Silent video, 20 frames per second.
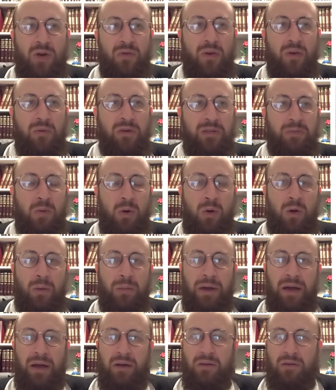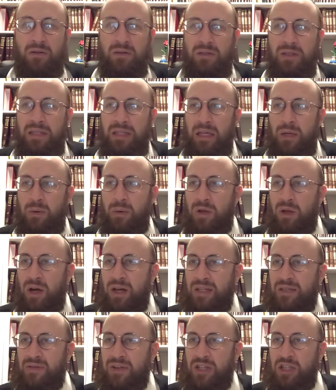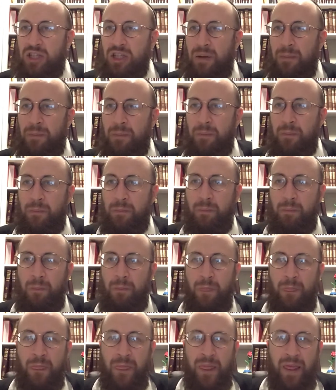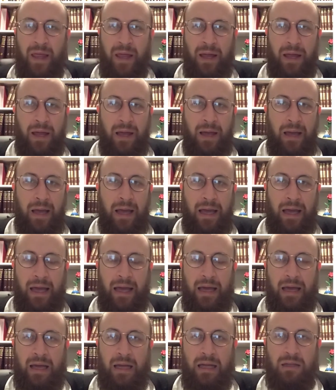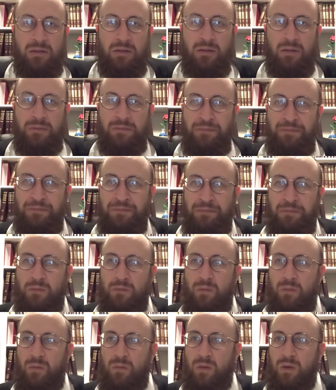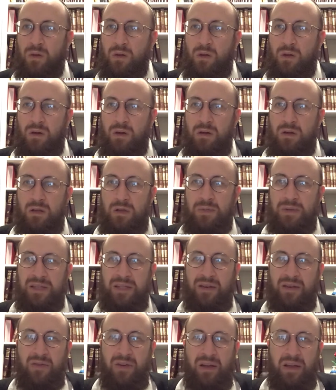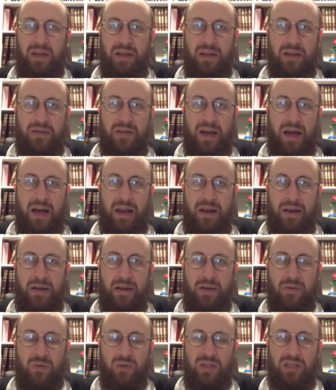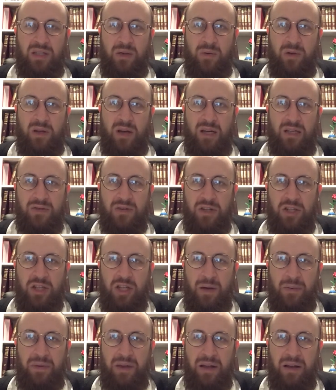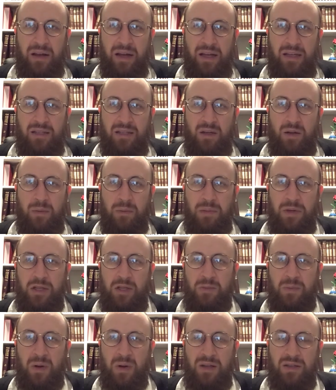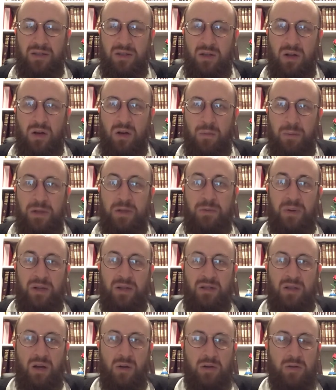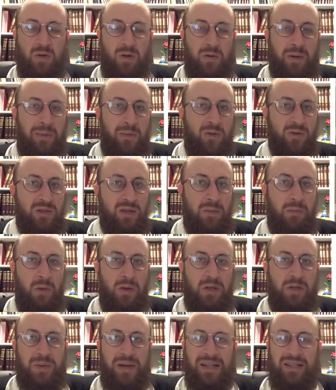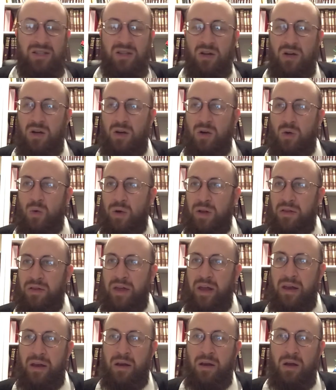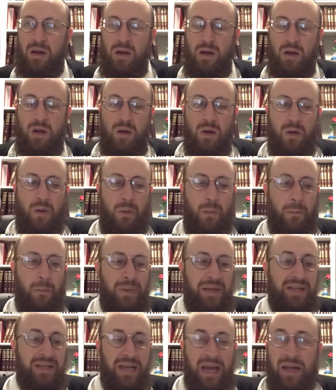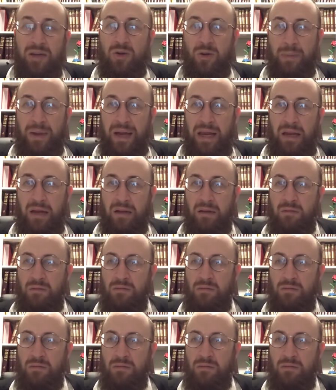far we spoke about seeing with the eyes of Hashem, and specifically that if we see with the eyes of Hashem, then Chesed and Mishpat and Tzedakah, we spoke about most, Mishpat and Tzedakah will then be tailor-made